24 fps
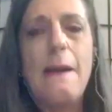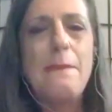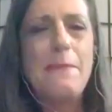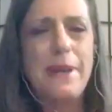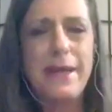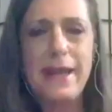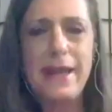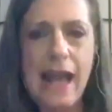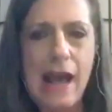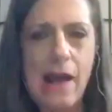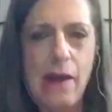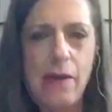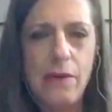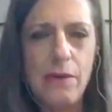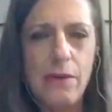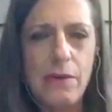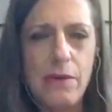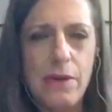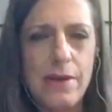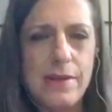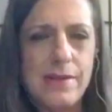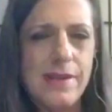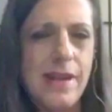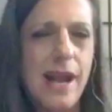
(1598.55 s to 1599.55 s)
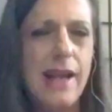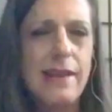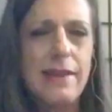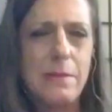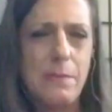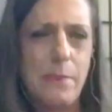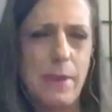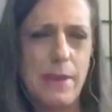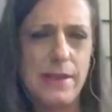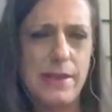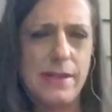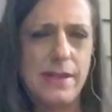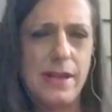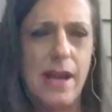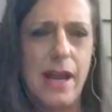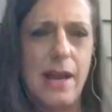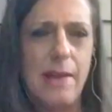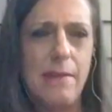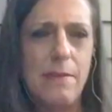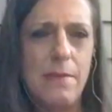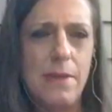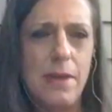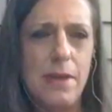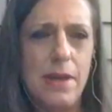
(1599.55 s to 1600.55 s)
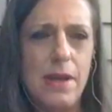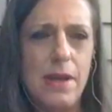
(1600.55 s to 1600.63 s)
but now is not the best time,